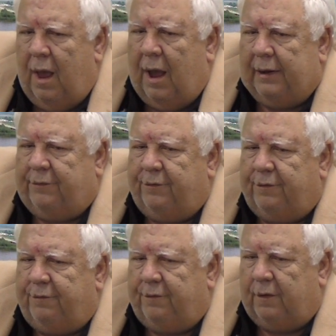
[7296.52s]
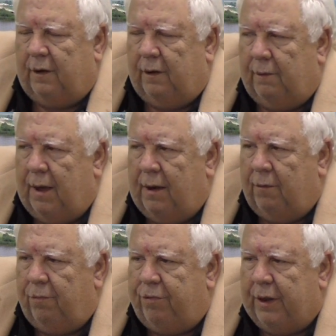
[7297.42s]
I just uh, I
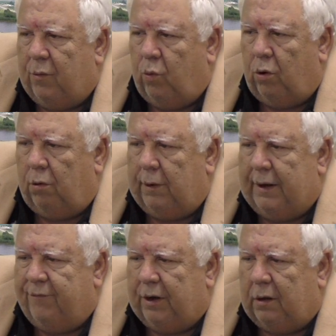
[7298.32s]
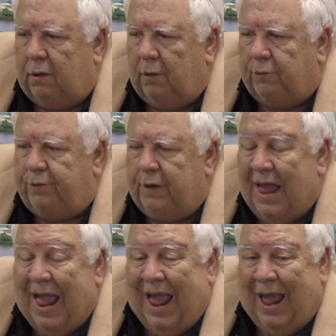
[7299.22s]
don't think we're even close.
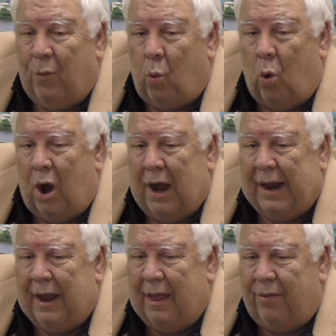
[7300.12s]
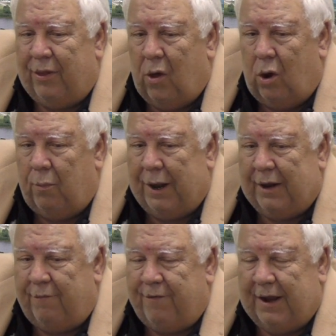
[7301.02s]
And why uh, the auto
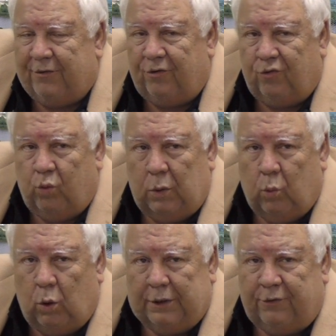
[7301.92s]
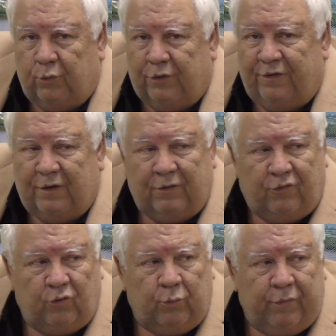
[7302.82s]
manufacturers would want to
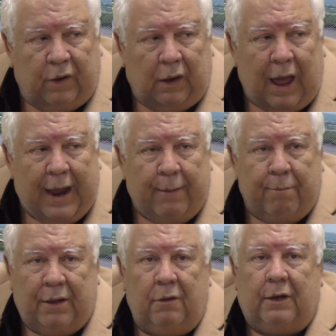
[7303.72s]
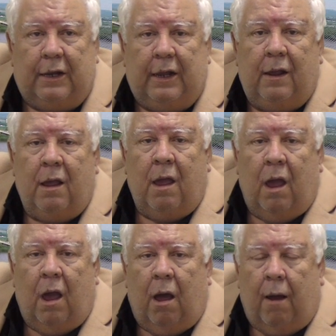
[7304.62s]
assume the liability
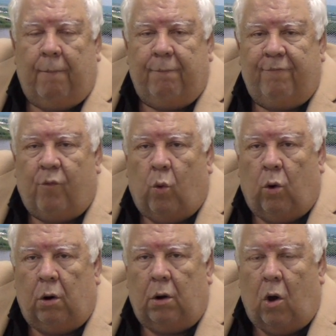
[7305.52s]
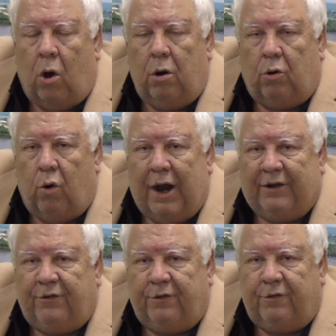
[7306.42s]
um, for auto
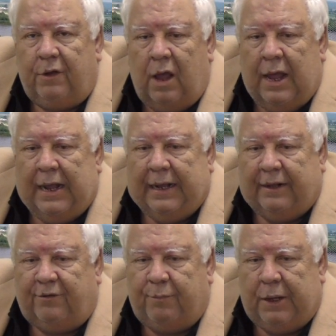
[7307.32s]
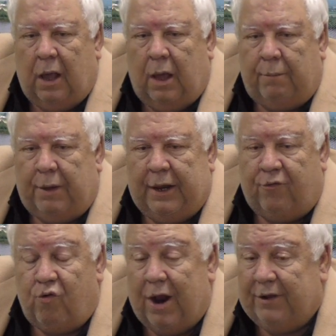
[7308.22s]
crashes is beyond me.
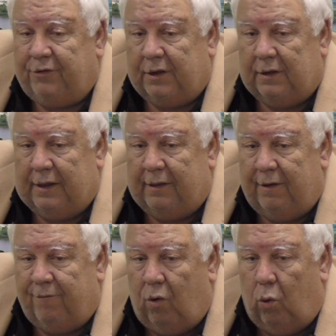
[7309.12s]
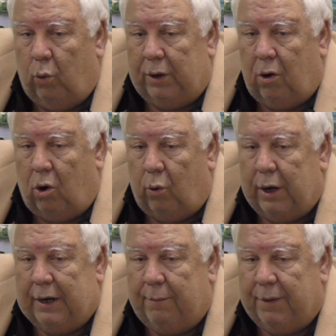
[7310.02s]
Tragically, there have
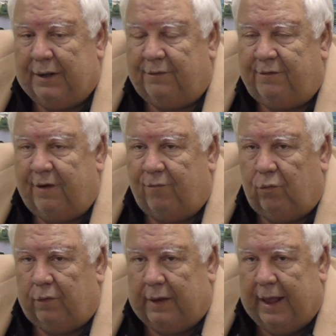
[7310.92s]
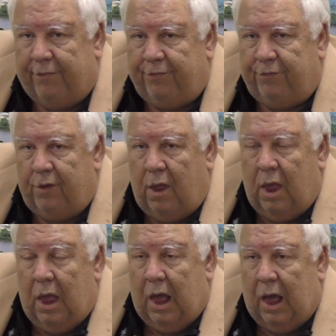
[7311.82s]
already been several deaths.
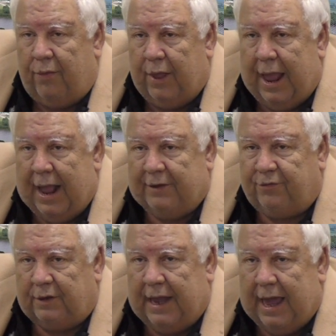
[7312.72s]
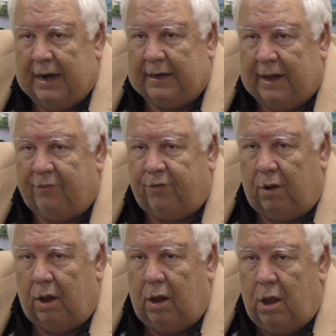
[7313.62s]
Uh, they actually had a
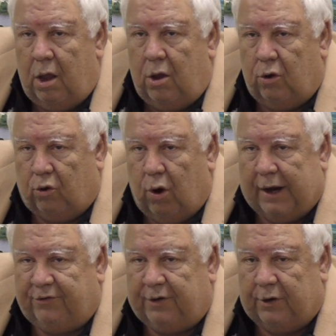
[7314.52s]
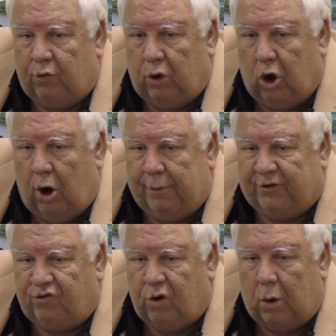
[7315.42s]
Tesla who crashed into a
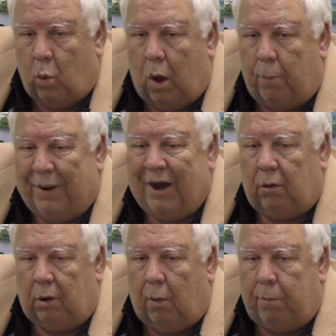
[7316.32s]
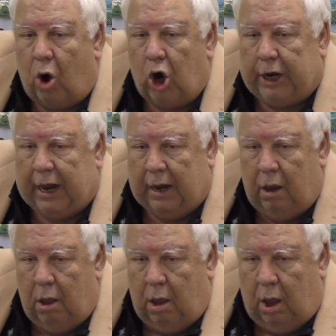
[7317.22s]
garbage truck while parallel parking
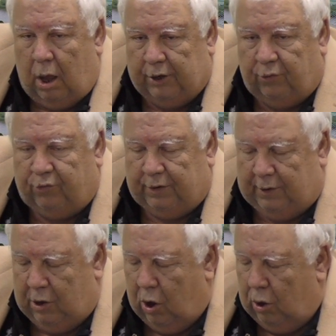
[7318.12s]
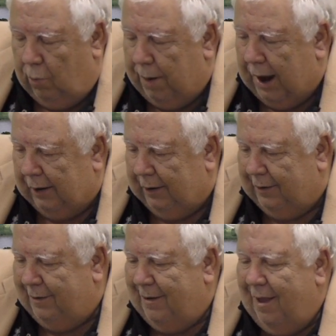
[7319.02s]
uh, using the
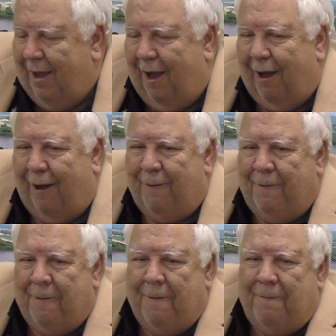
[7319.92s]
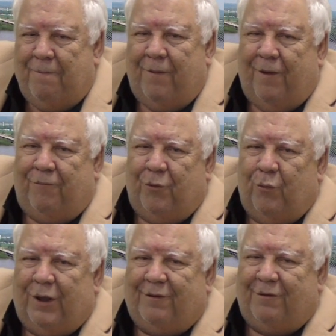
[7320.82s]
autopilot uh, a few
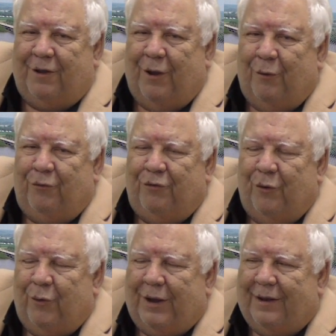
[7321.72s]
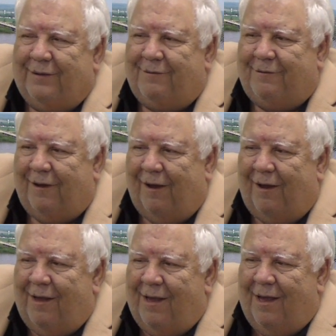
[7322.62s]
weeks ago. So it's uh,
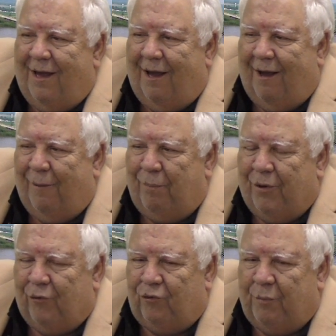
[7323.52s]
um, there's